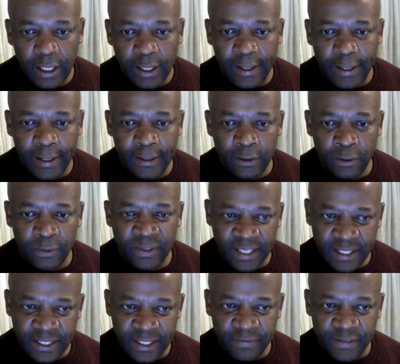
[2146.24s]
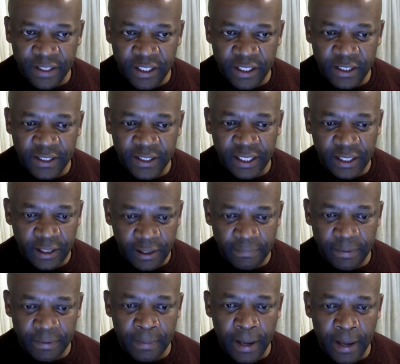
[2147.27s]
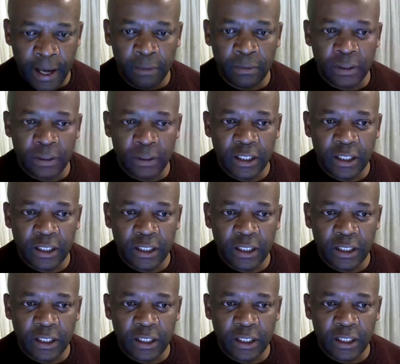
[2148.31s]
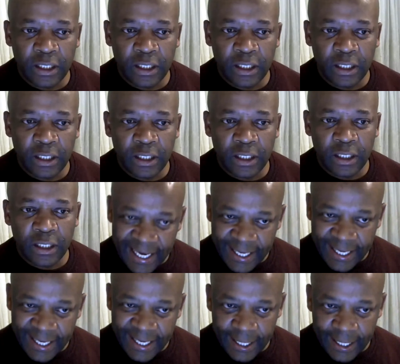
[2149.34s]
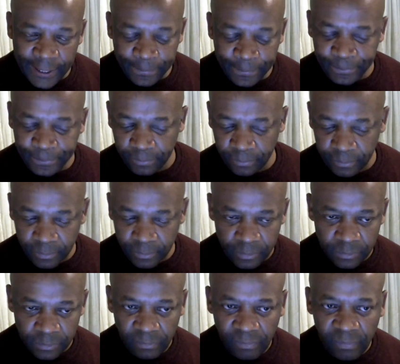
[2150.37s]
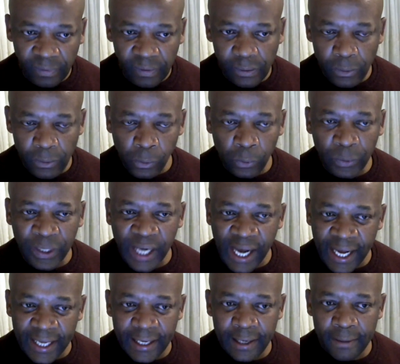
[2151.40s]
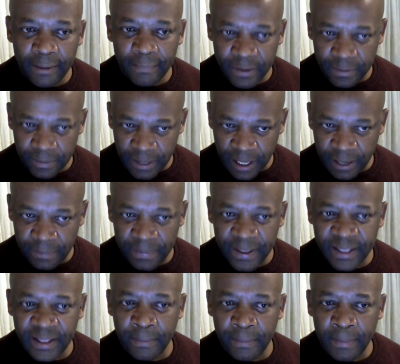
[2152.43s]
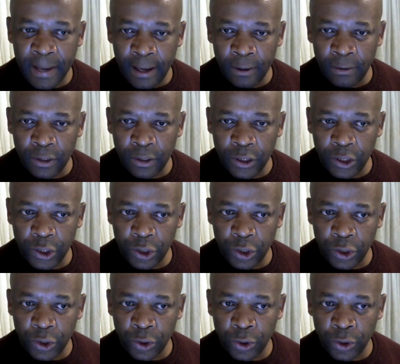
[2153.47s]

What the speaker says: those activities and help them out. Currently, we are helping them out to